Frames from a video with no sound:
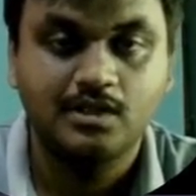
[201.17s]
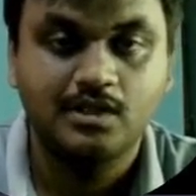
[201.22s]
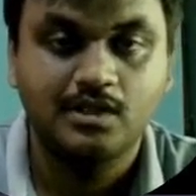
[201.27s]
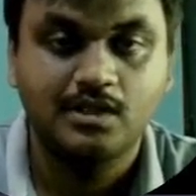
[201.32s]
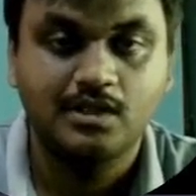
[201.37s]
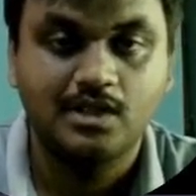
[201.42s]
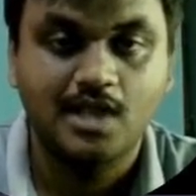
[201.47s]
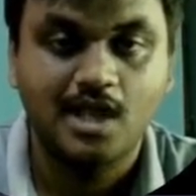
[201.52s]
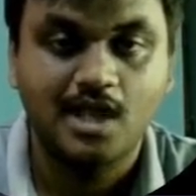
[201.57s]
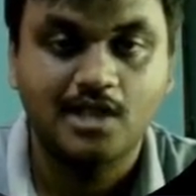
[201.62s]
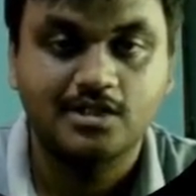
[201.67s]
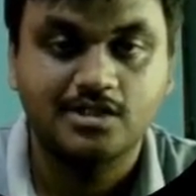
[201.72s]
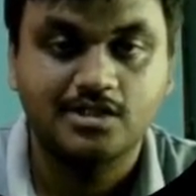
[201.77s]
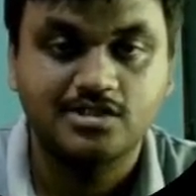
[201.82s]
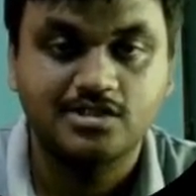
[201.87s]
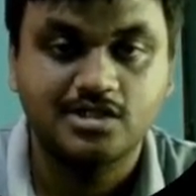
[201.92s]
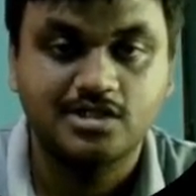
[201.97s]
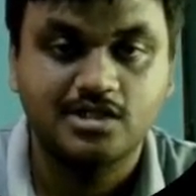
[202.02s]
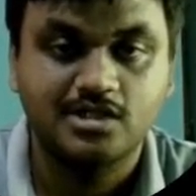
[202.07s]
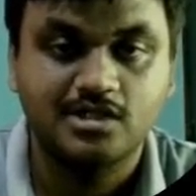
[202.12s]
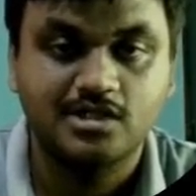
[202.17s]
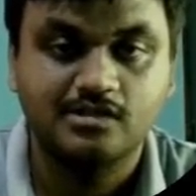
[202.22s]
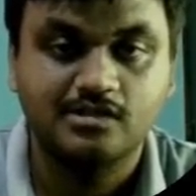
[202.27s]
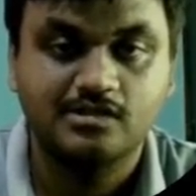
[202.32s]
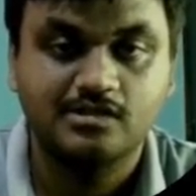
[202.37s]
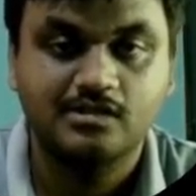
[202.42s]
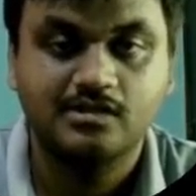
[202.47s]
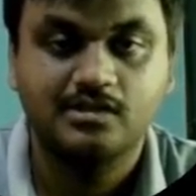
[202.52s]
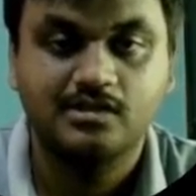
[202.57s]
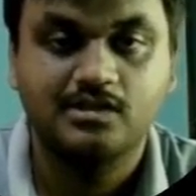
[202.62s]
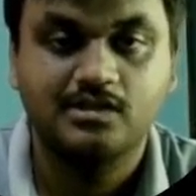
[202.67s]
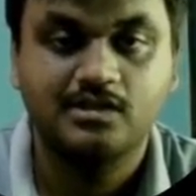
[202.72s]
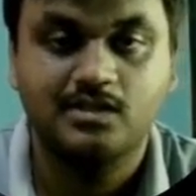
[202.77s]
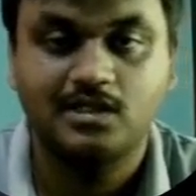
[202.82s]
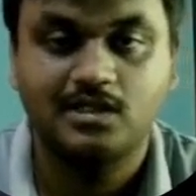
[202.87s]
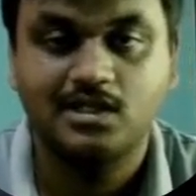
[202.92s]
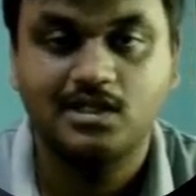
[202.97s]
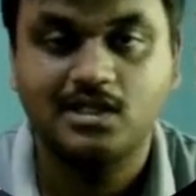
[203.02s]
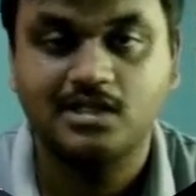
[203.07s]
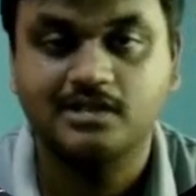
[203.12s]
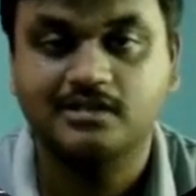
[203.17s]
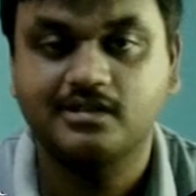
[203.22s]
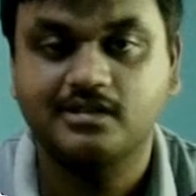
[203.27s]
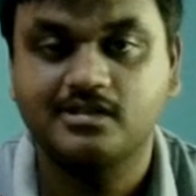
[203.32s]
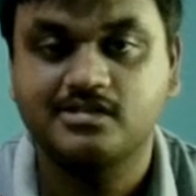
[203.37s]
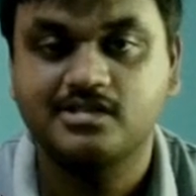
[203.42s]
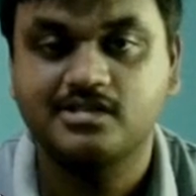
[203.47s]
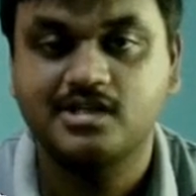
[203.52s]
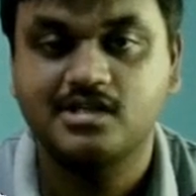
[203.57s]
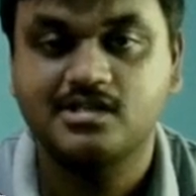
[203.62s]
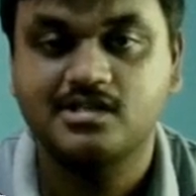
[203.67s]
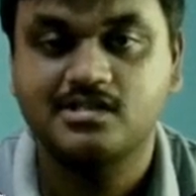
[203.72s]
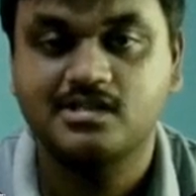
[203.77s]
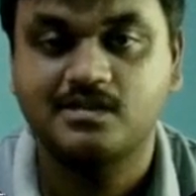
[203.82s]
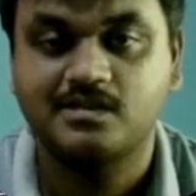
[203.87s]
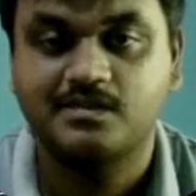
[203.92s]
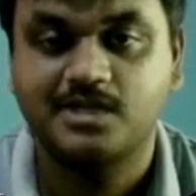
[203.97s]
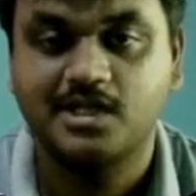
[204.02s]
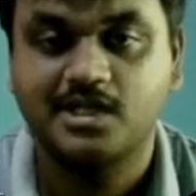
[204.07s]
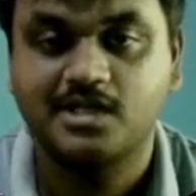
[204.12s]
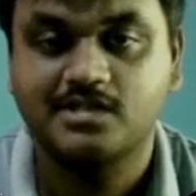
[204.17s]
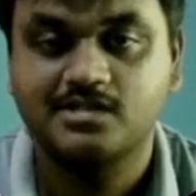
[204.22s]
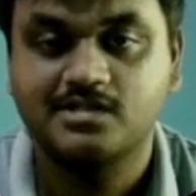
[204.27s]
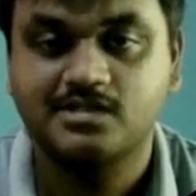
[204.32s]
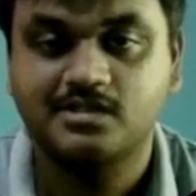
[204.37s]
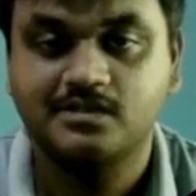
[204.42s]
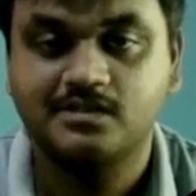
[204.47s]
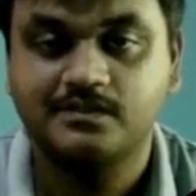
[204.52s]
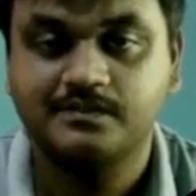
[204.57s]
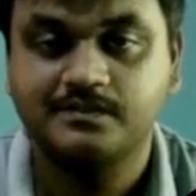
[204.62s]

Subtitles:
React.js. Here also change some text.